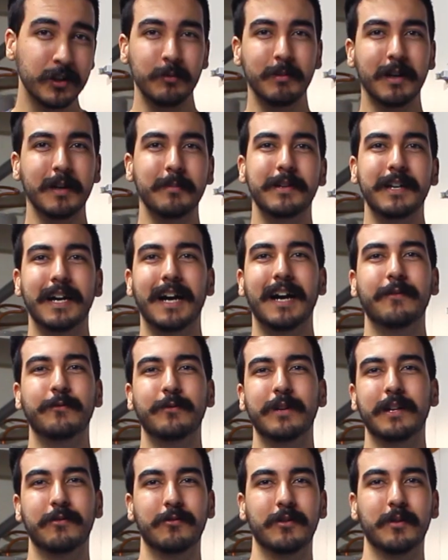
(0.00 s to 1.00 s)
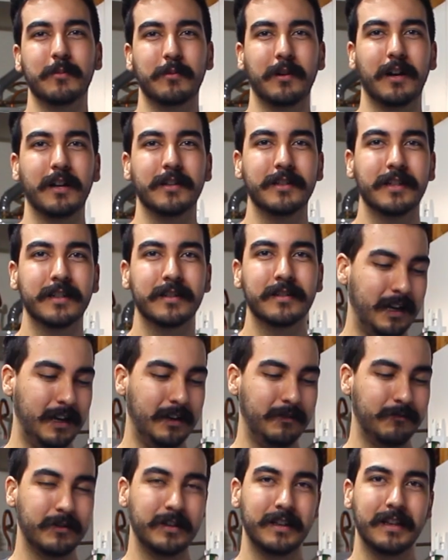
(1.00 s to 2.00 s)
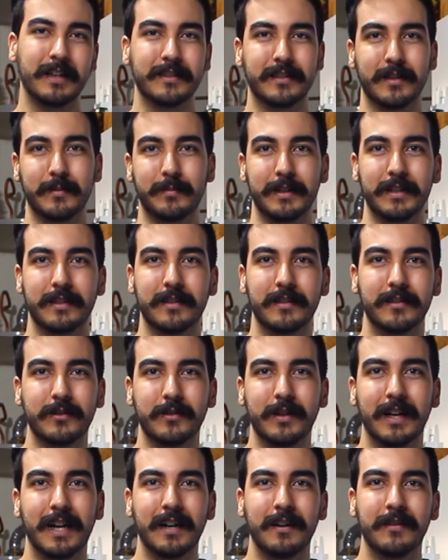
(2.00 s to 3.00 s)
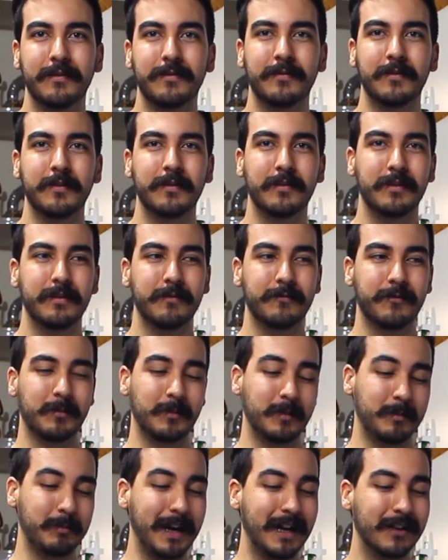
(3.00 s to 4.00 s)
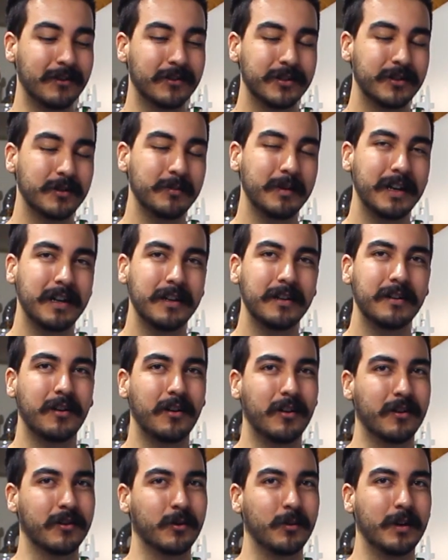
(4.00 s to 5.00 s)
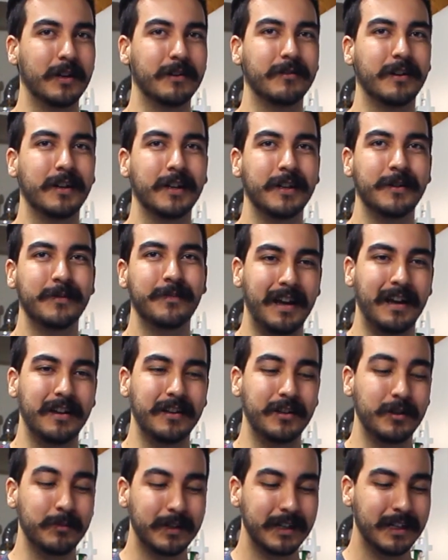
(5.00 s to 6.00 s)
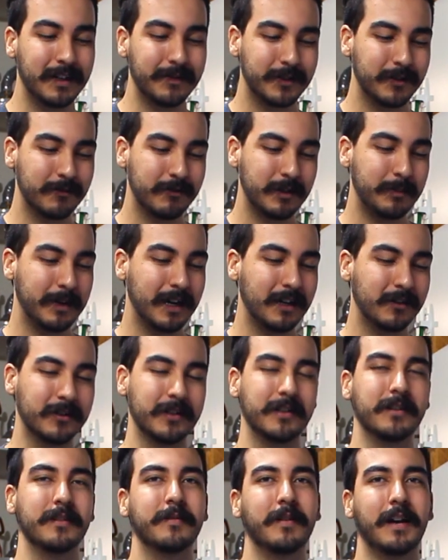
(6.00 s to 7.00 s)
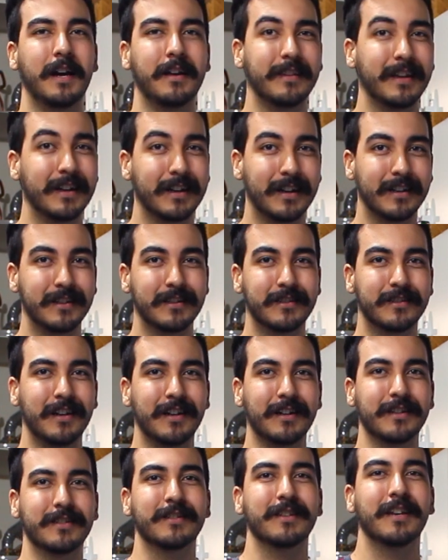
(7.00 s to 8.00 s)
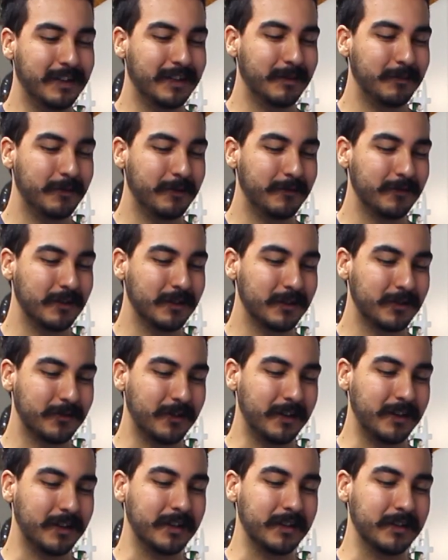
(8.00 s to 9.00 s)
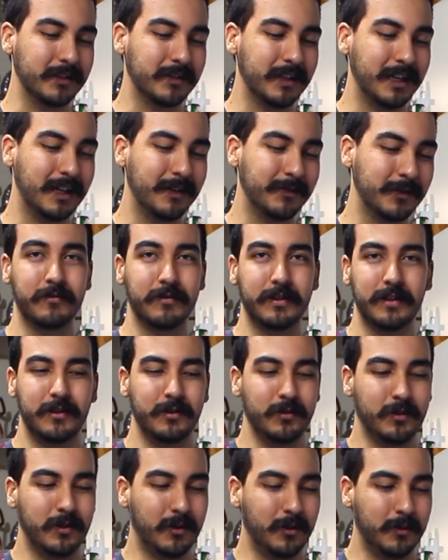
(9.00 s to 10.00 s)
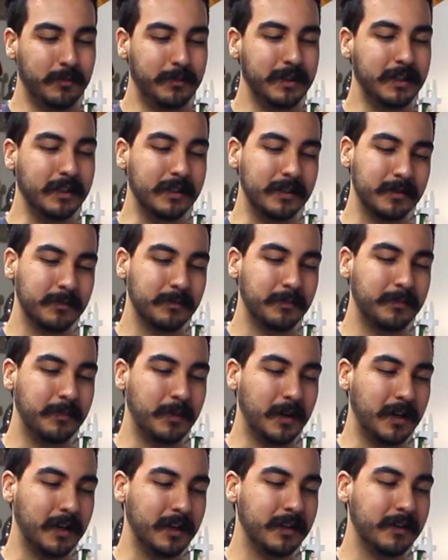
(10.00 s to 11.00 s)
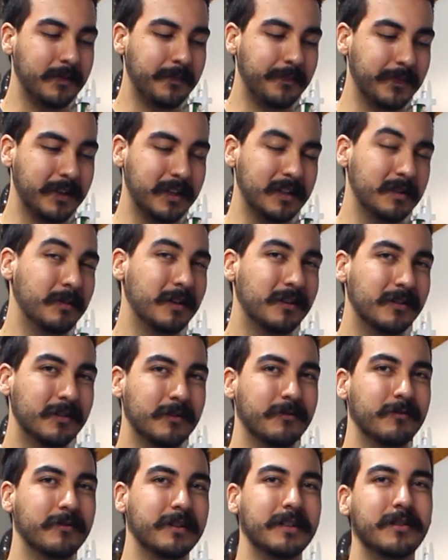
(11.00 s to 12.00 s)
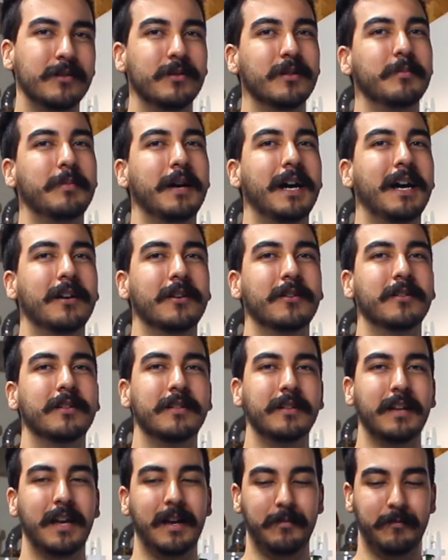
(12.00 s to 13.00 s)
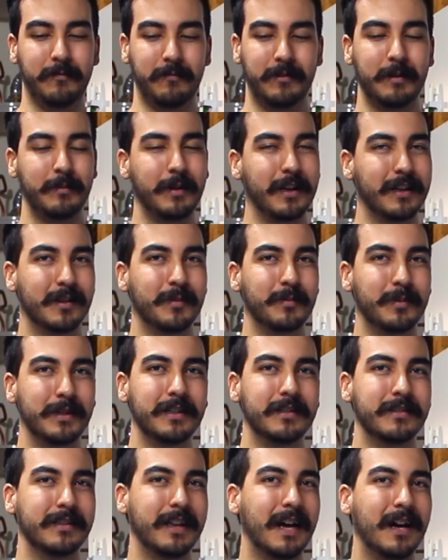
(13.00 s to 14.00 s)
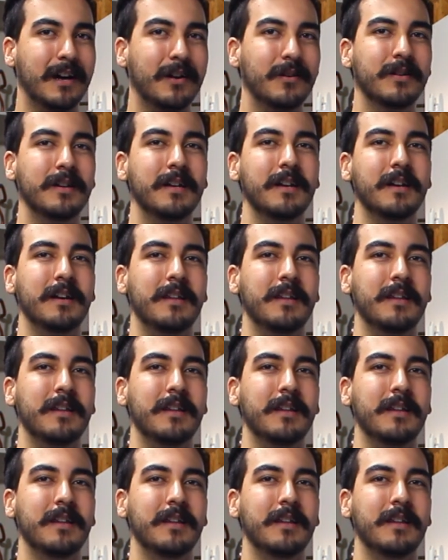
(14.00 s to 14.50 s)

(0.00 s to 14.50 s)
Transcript: You might be halfway through a project and realize the pieces you have from the patterns you made aren't quite right, and you might have to repattern it. And that kind of sucks. It can be frustrating to have to redo a whole piece, but it's better to redo the pattern and remake the piece now